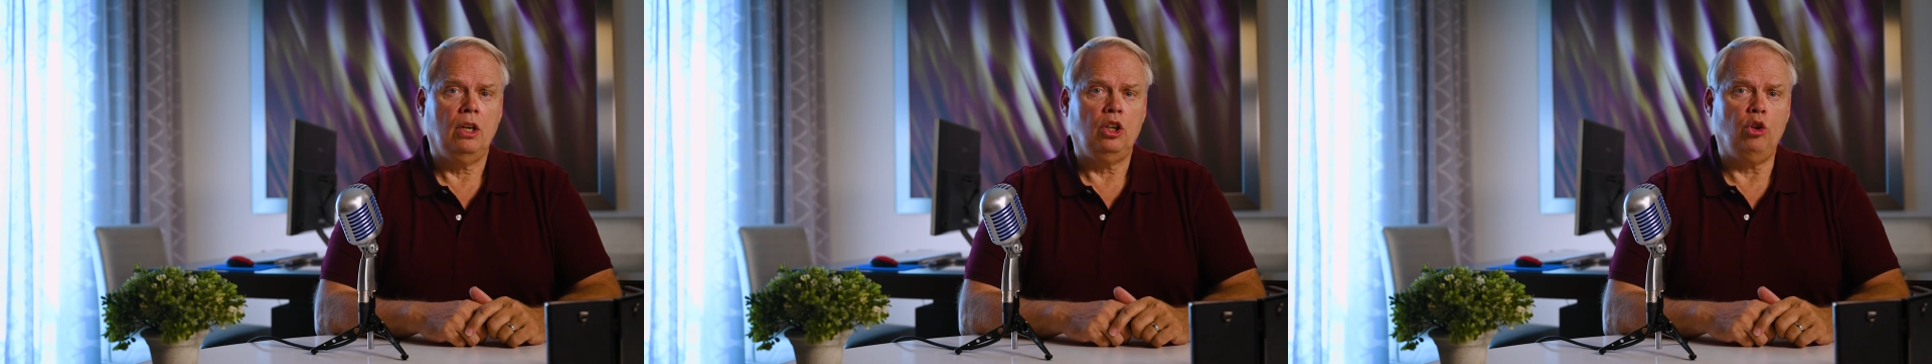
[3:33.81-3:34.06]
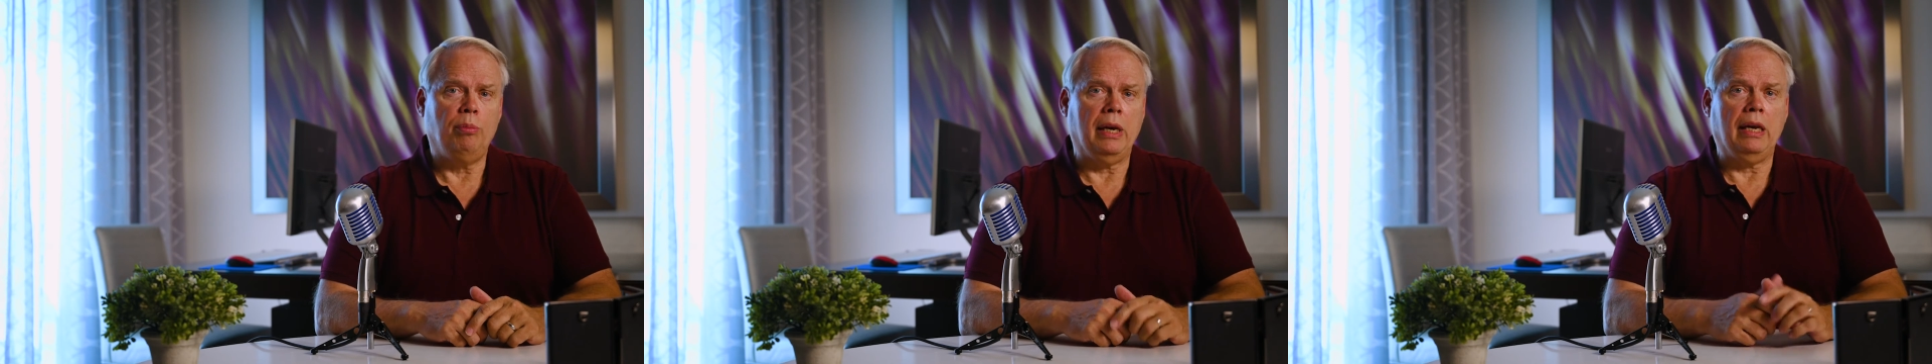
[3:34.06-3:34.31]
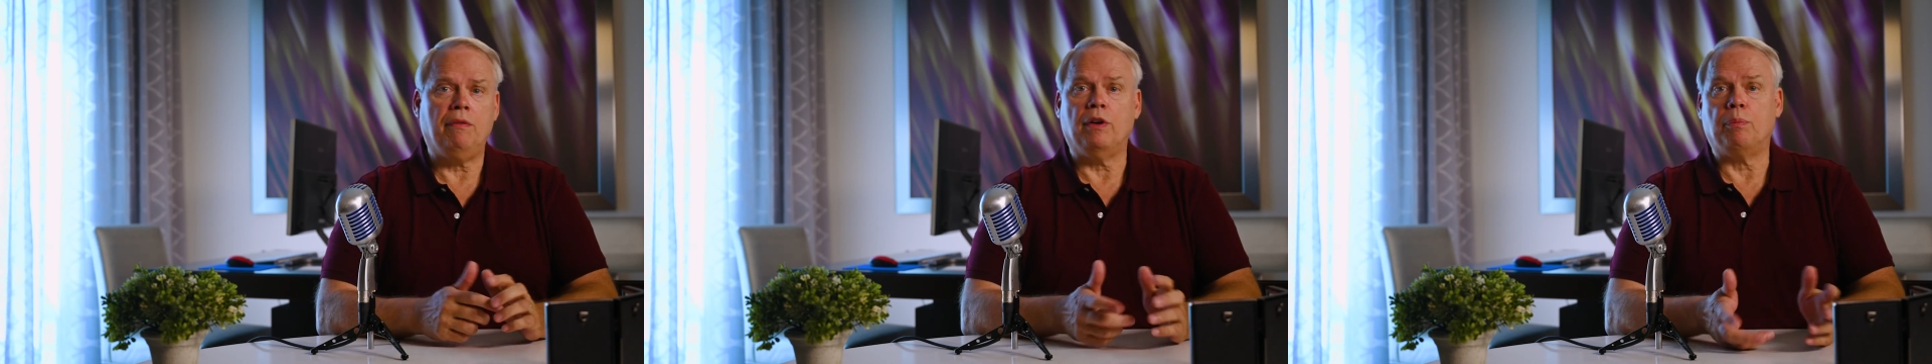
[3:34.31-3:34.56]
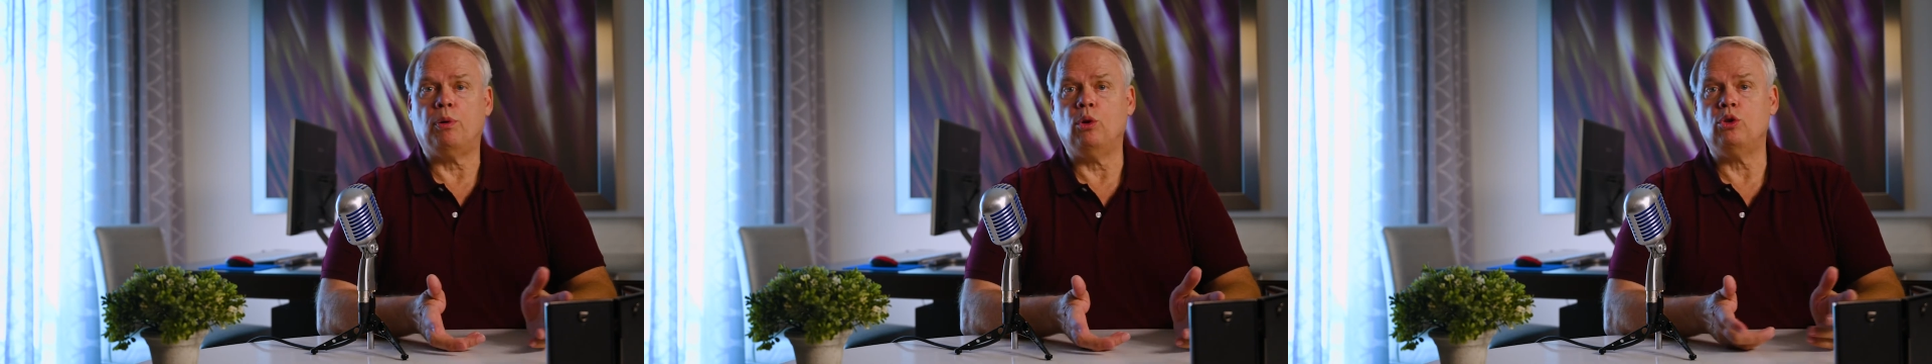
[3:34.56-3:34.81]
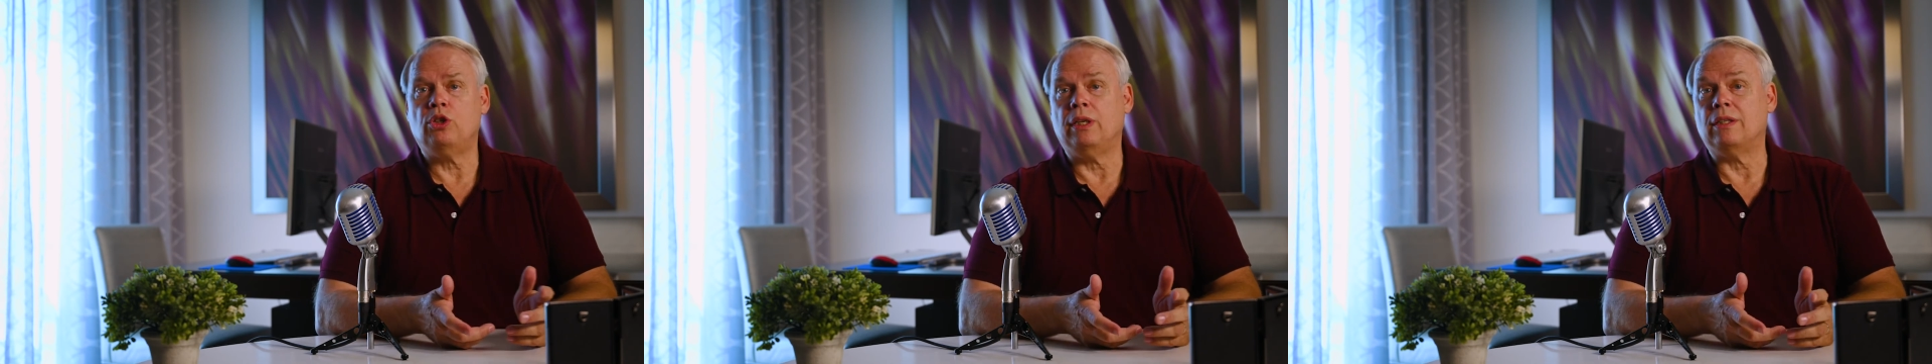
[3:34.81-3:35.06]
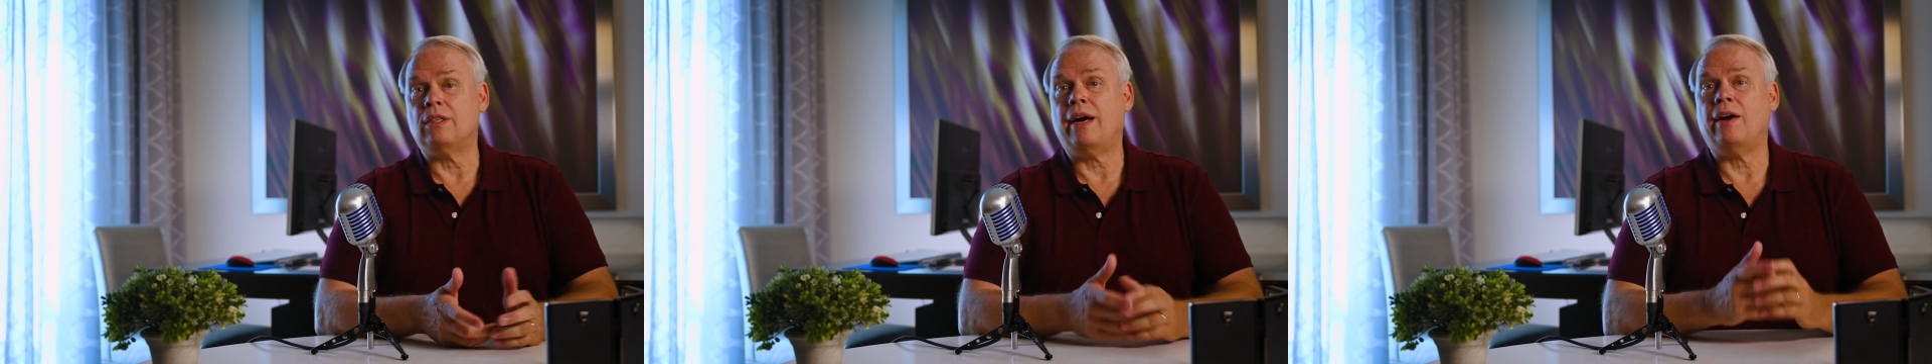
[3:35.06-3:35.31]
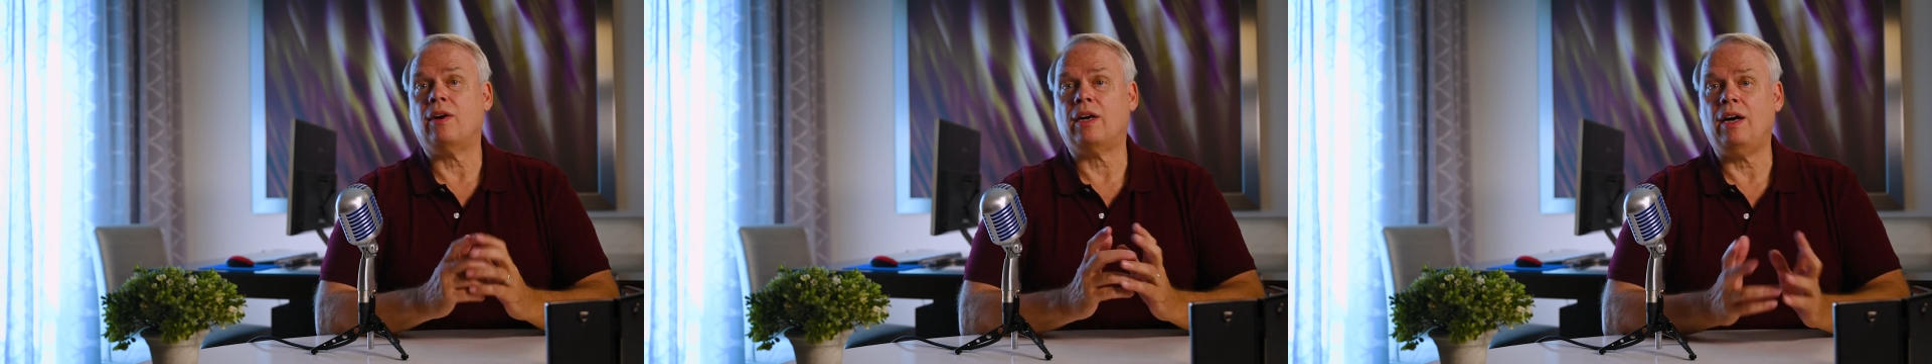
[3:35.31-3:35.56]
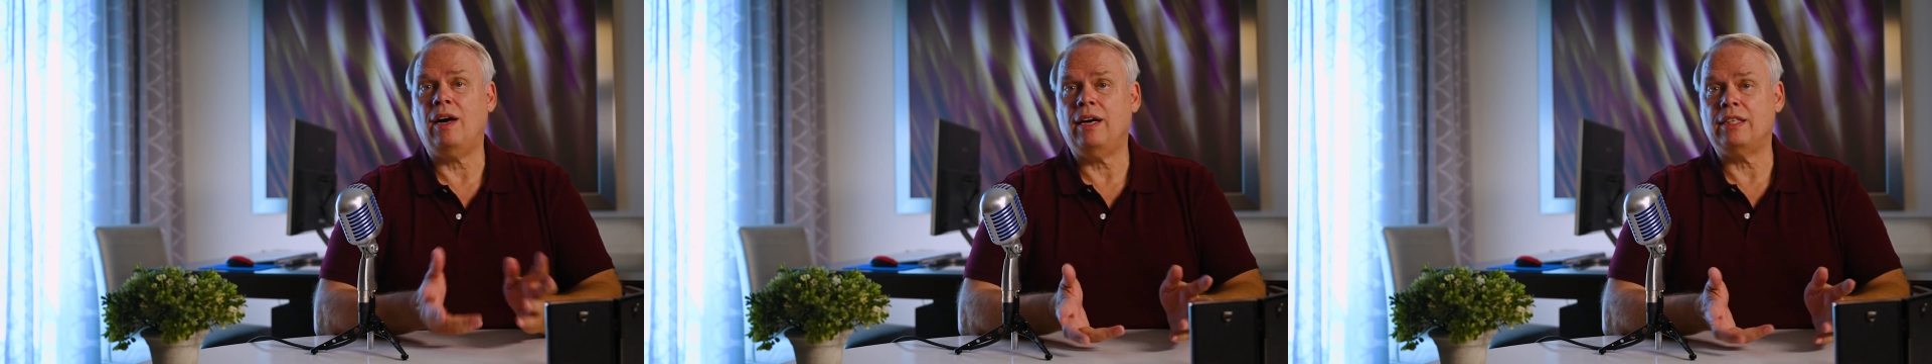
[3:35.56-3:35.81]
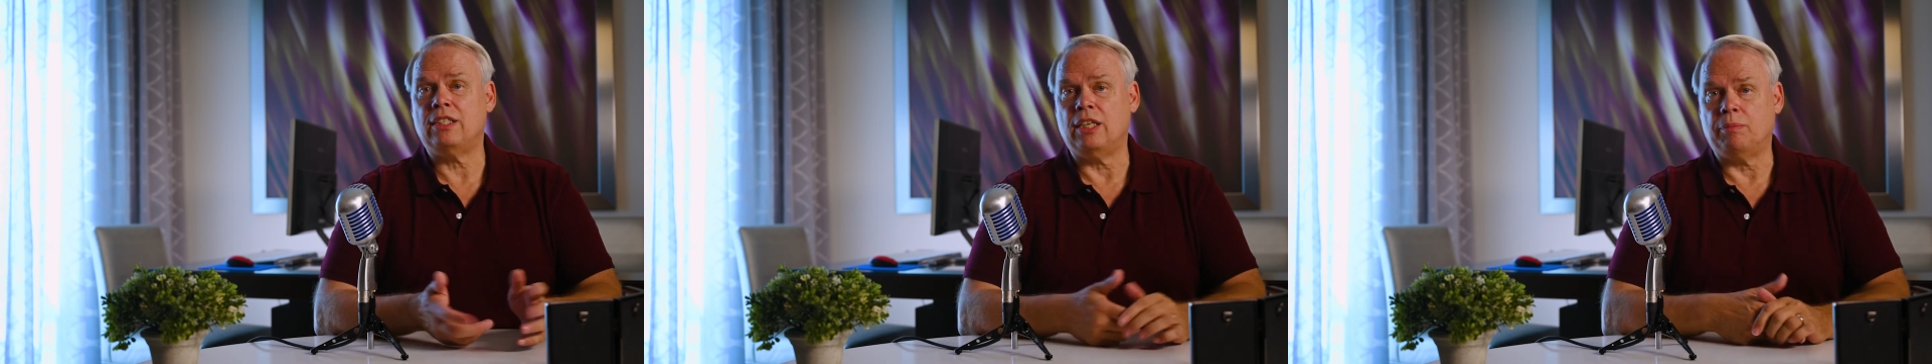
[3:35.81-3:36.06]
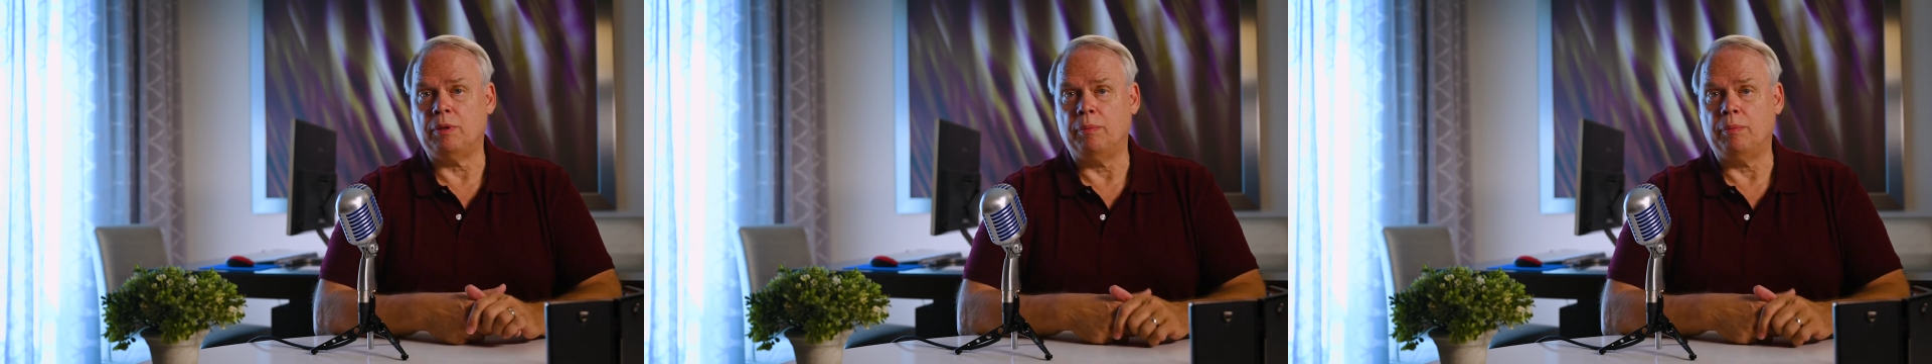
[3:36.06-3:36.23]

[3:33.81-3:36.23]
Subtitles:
You may even approach the entire concept